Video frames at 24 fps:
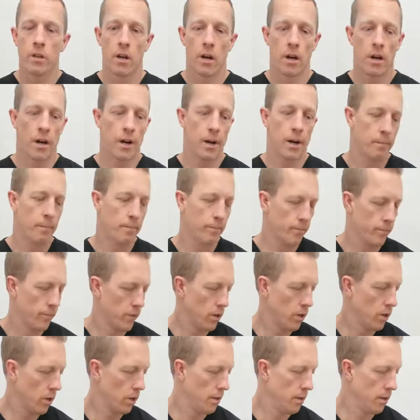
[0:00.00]
Um,
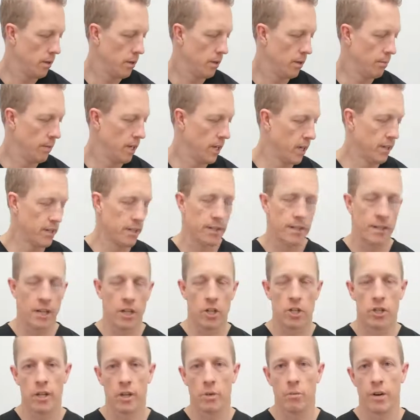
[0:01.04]
because
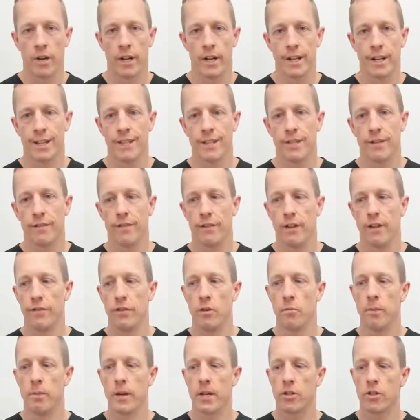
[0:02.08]
essentially what it is, if,
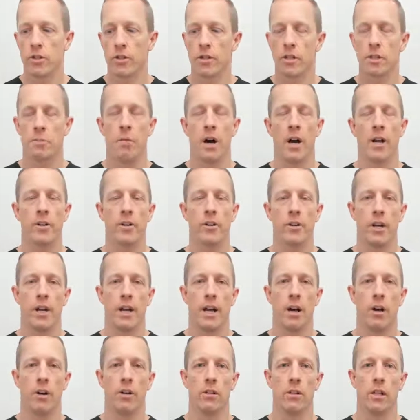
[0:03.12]
if you picture the spinal
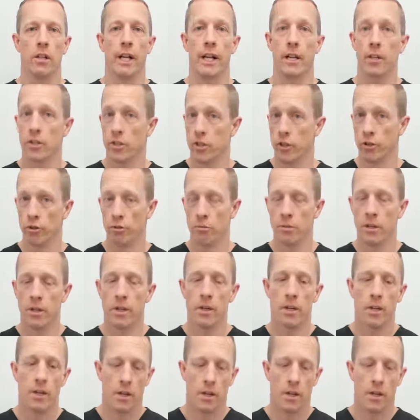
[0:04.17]
canal like a tube,